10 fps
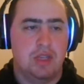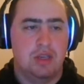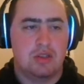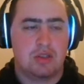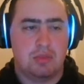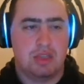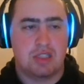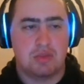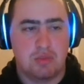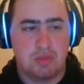So I mean,
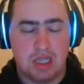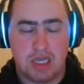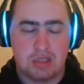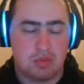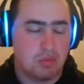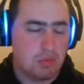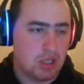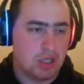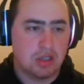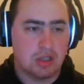it's a
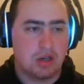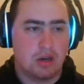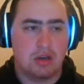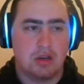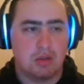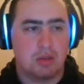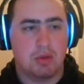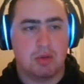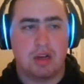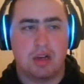really good card, don't get me
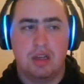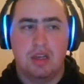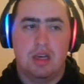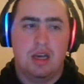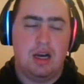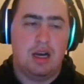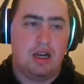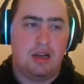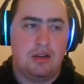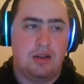wrong,
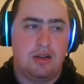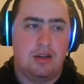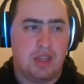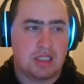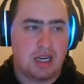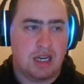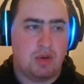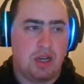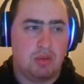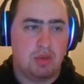and that's kind of
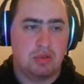why when you